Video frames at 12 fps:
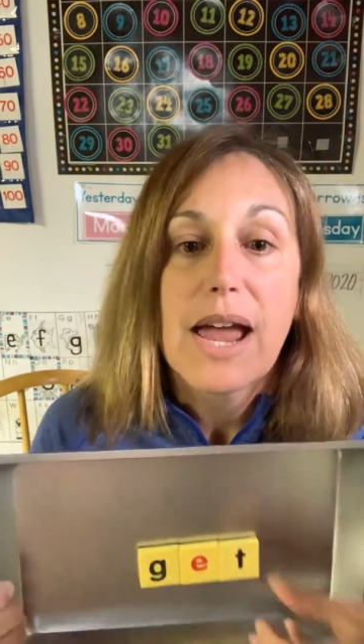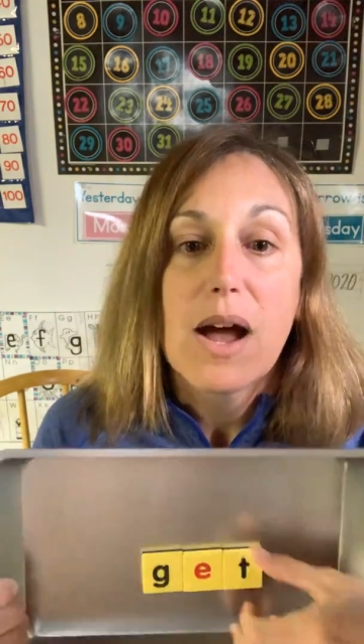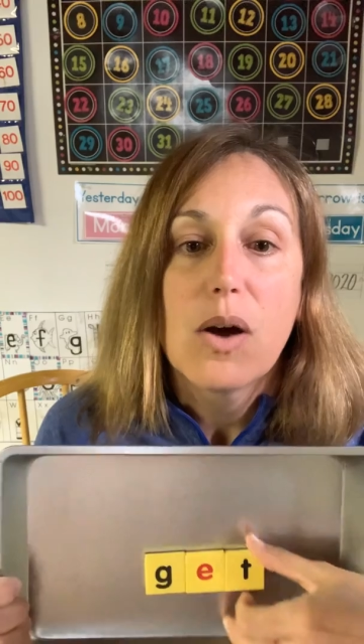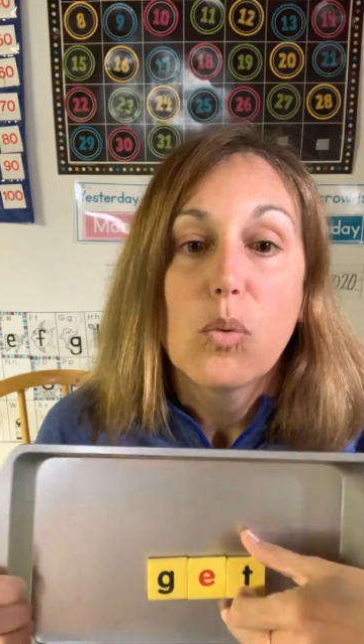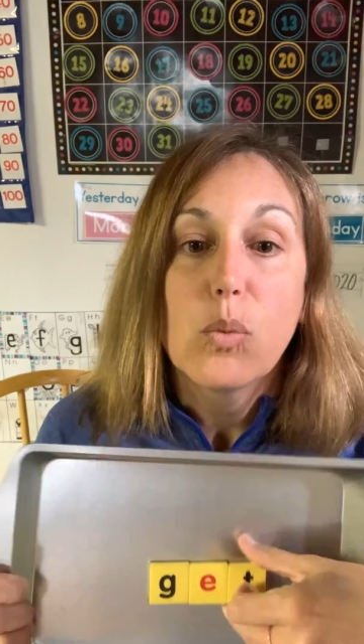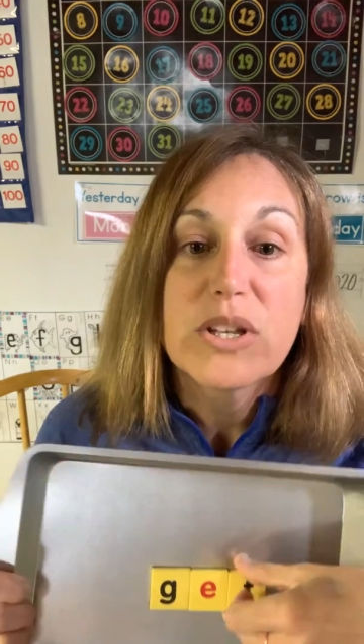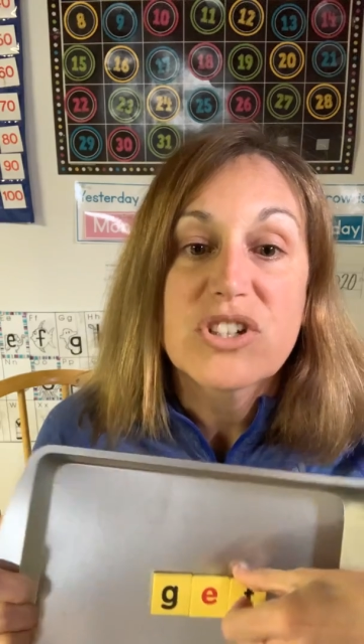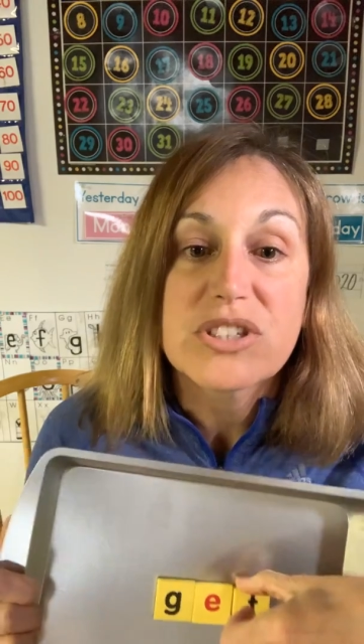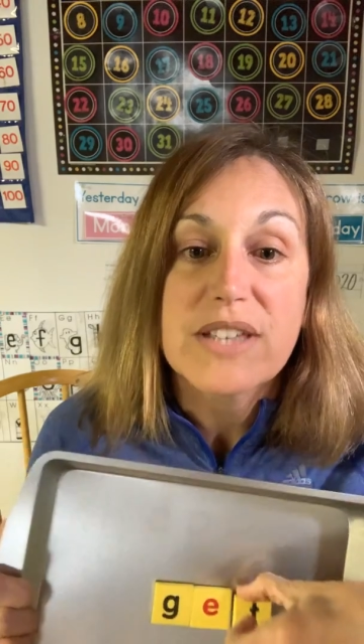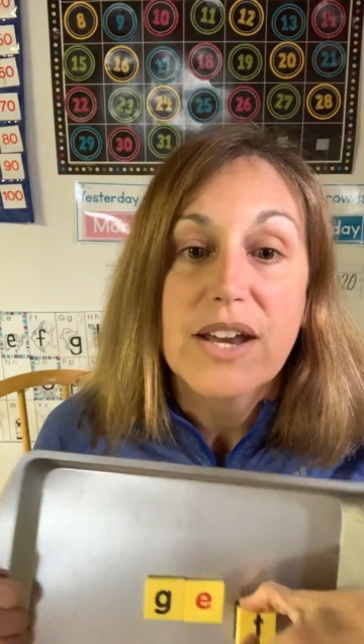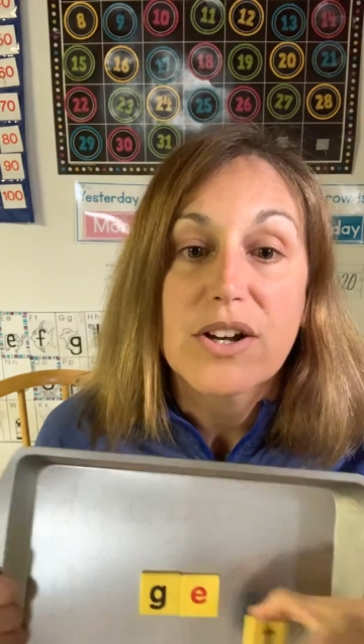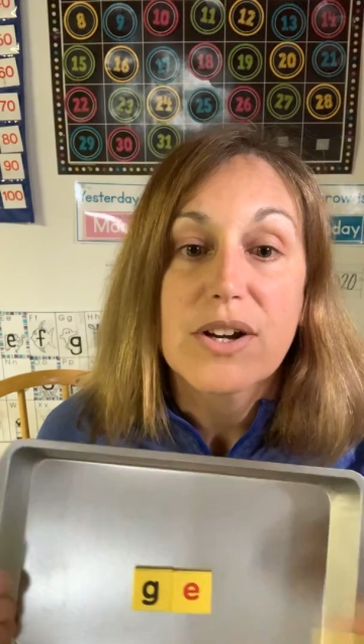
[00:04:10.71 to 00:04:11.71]
out which
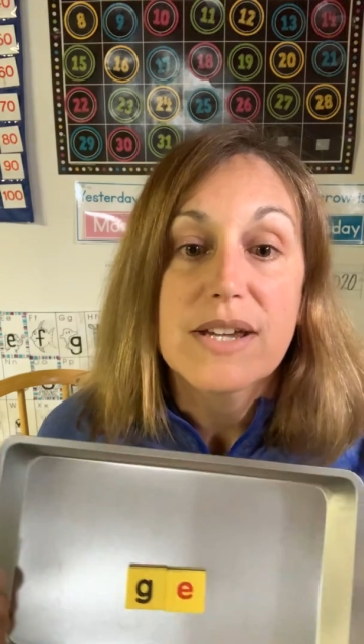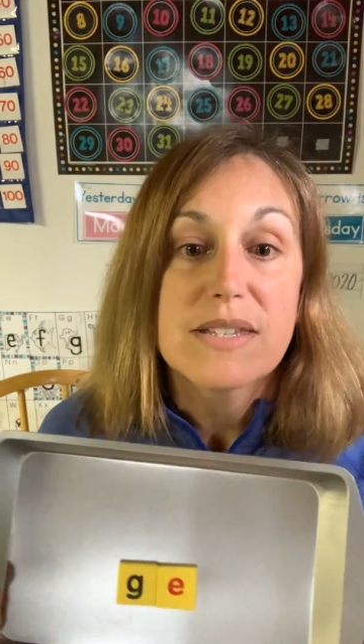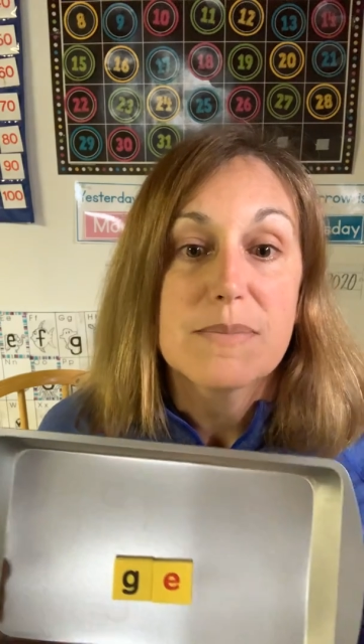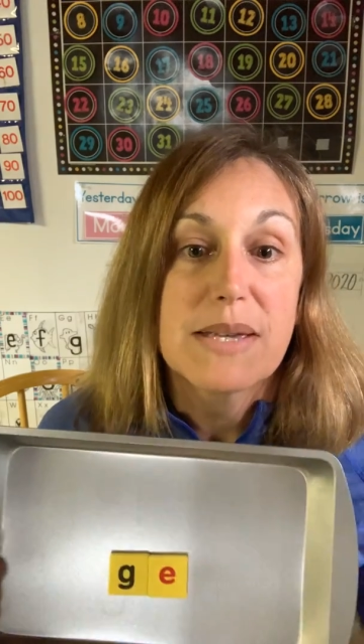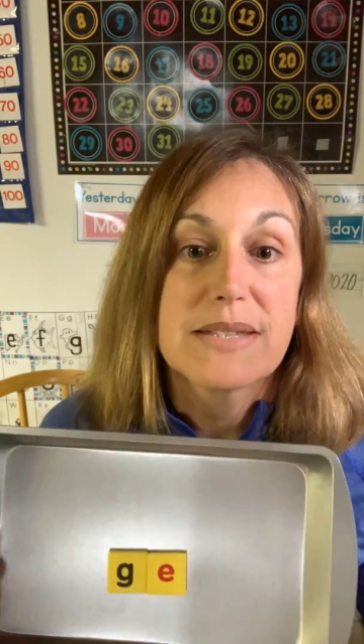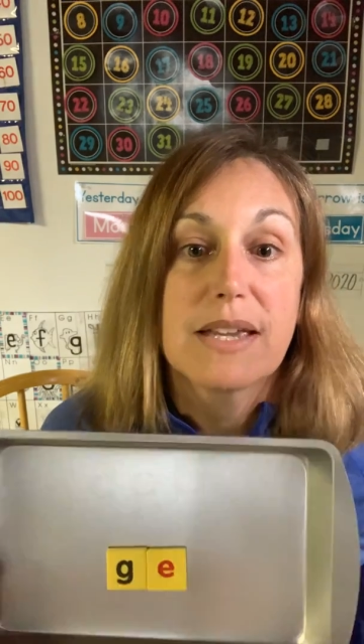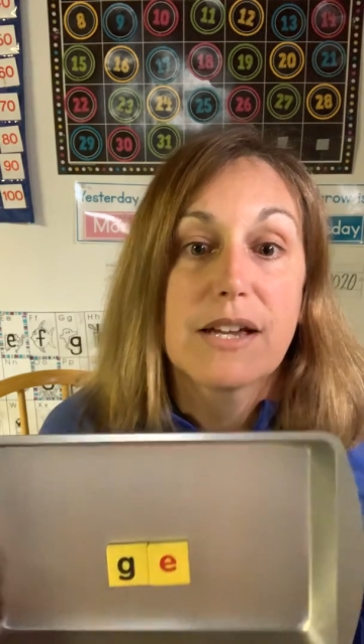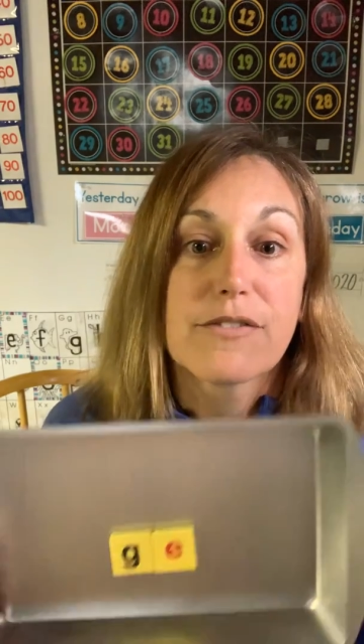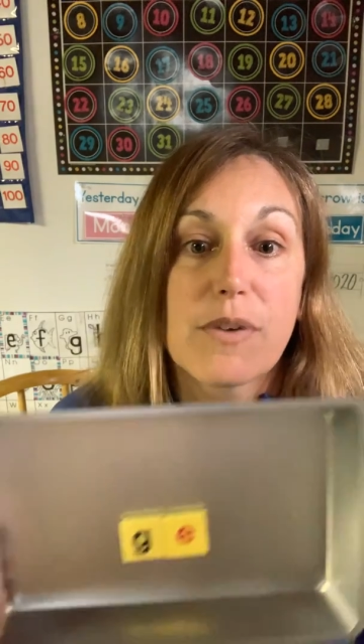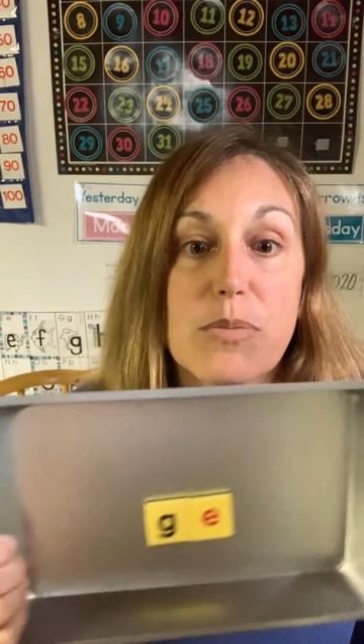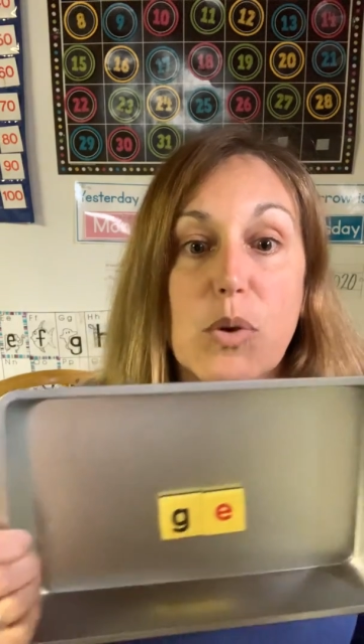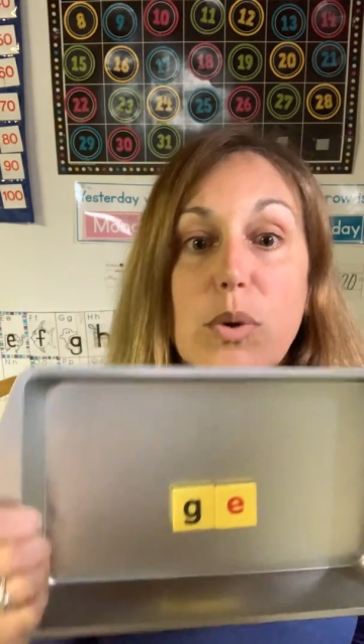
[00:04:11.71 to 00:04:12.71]
letter is missing
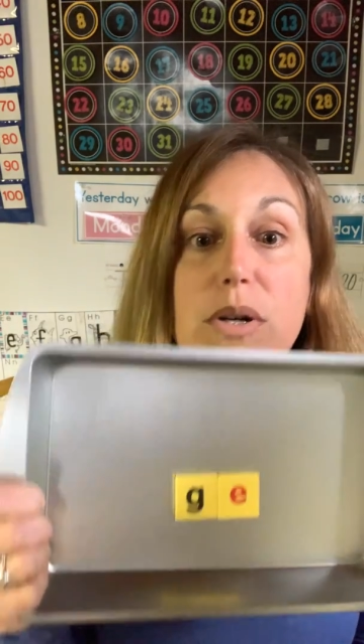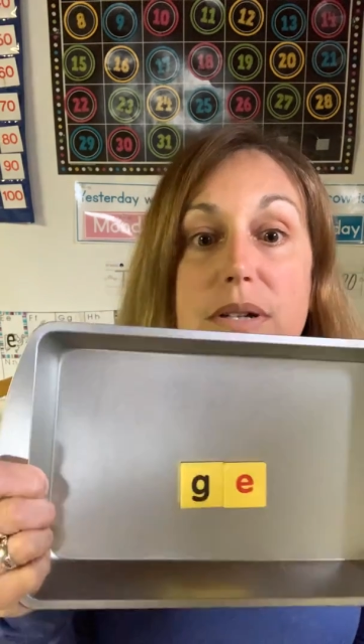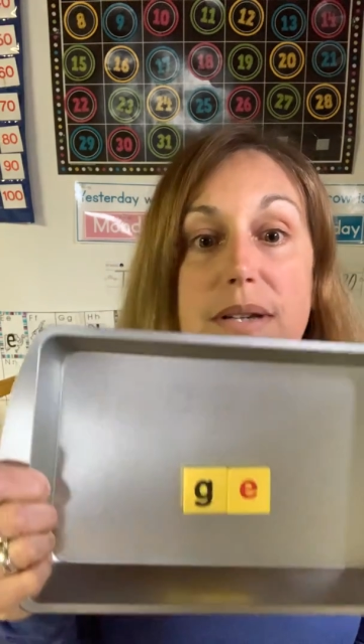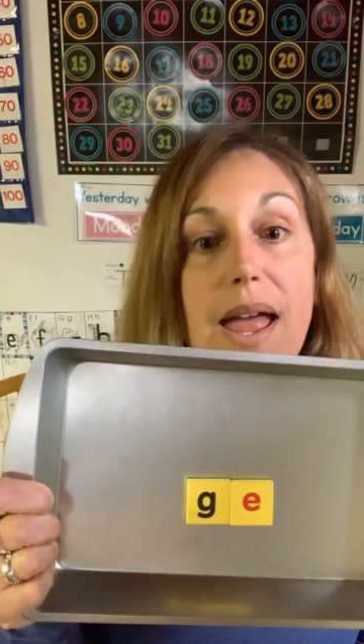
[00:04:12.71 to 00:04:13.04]
from the word.